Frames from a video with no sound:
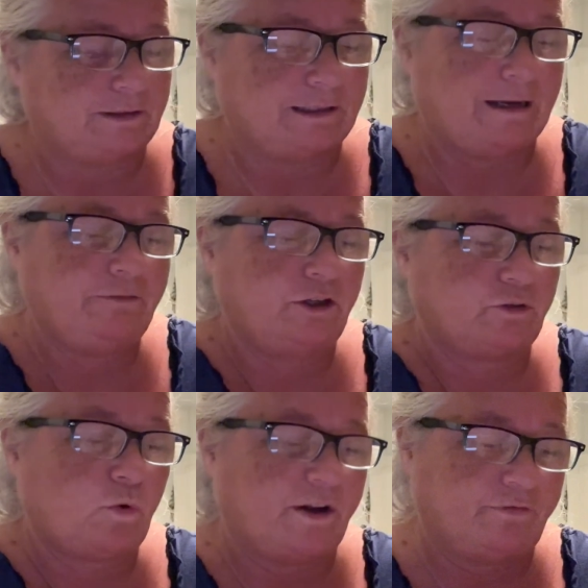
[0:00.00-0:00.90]
I've
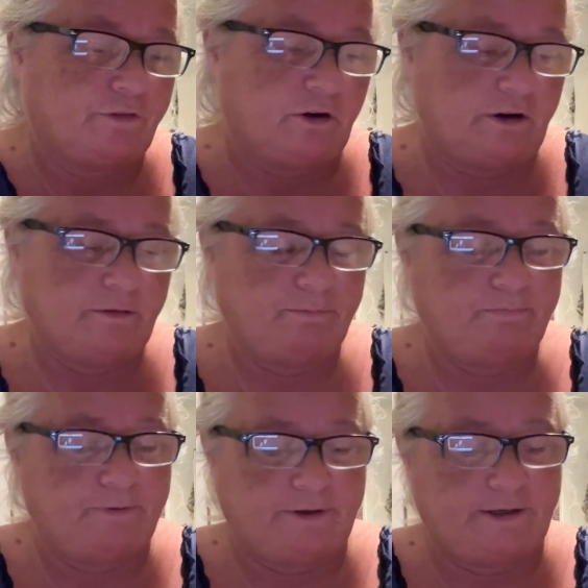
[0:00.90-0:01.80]
got quite far,
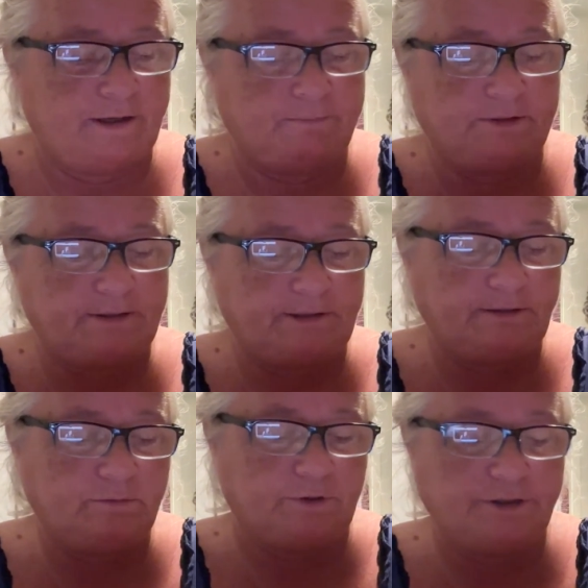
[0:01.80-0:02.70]
but I'm
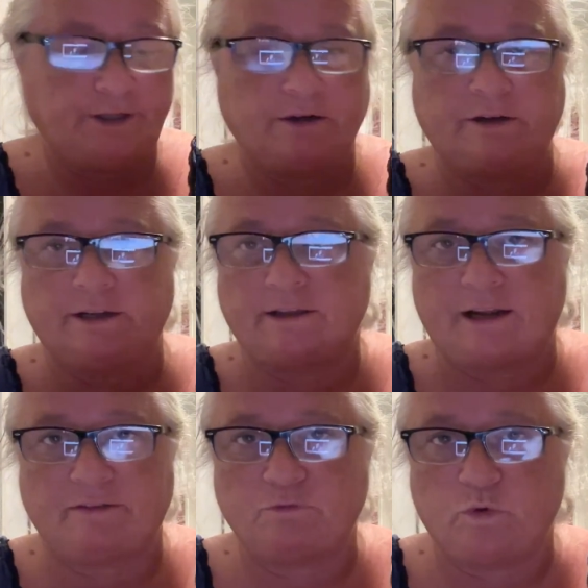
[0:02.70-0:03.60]
still working on it,
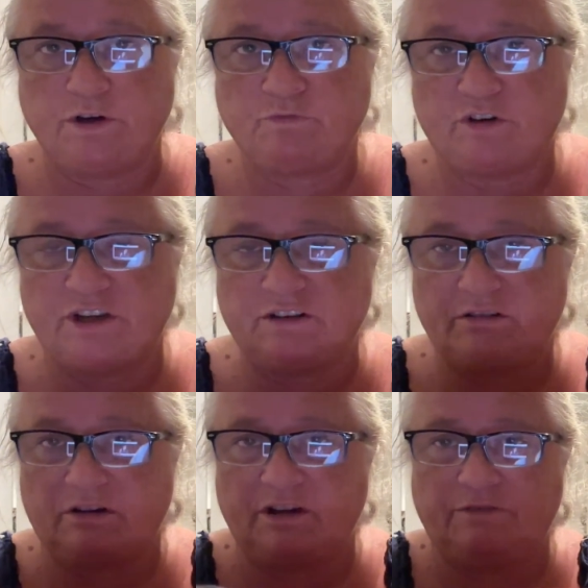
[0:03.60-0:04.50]
and I've worked
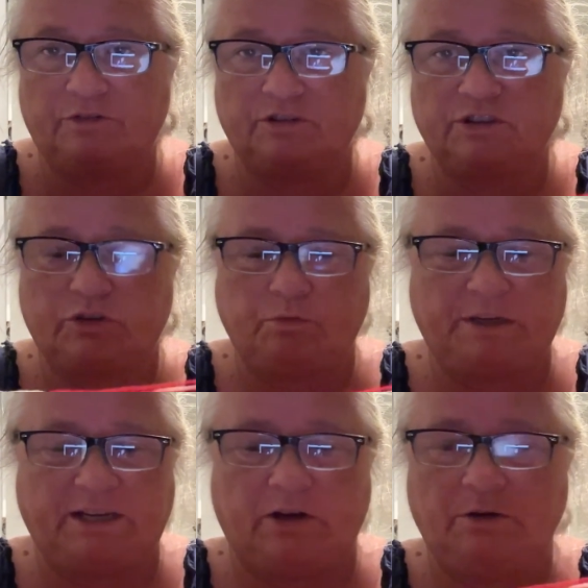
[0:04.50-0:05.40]
on it for so
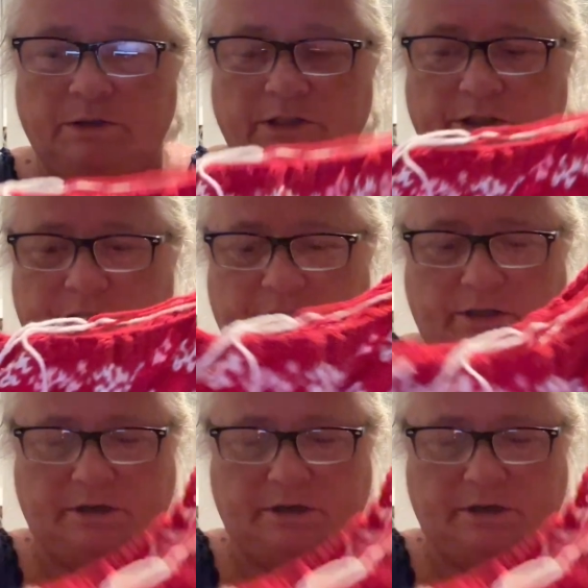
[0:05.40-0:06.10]
many hours,